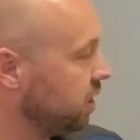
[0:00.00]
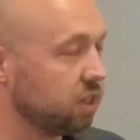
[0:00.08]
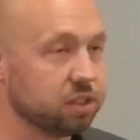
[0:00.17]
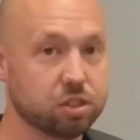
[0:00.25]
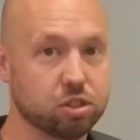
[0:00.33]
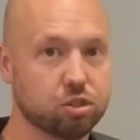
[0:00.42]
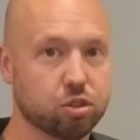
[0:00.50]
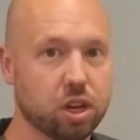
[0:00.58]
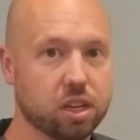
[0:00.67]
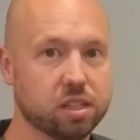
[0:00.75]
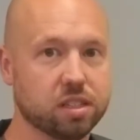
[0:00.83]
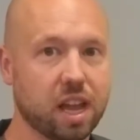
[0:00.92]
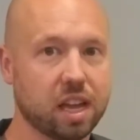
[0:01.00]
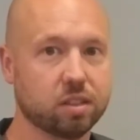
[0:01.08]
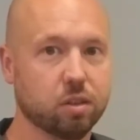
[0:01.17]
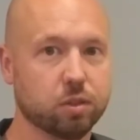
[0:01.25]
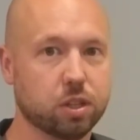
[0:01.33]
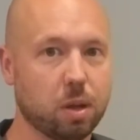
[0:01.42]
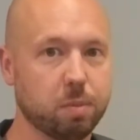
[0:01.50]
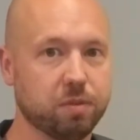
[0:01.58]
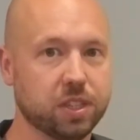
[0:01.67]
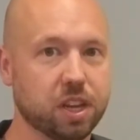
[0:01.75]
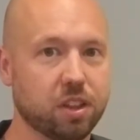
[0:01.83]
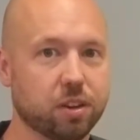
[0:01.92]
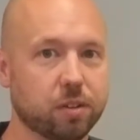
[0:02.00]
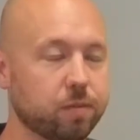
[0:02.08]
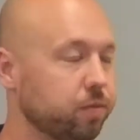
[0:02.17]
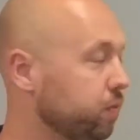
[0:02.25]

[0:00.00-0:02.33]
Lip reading: is straight, stacked over top of each other.